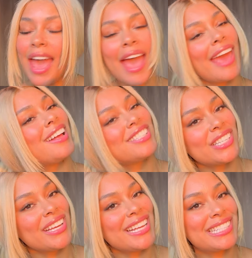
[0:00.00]
And I'll see
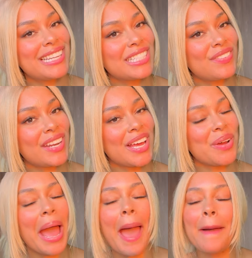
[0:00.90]
you guys in the next video.
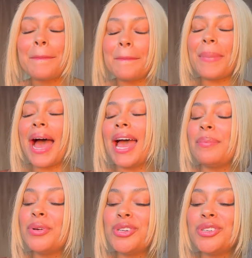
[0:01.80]
Bye,
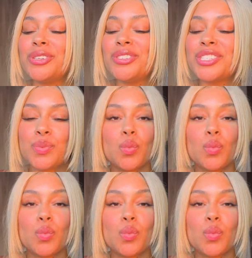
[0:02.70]
boos.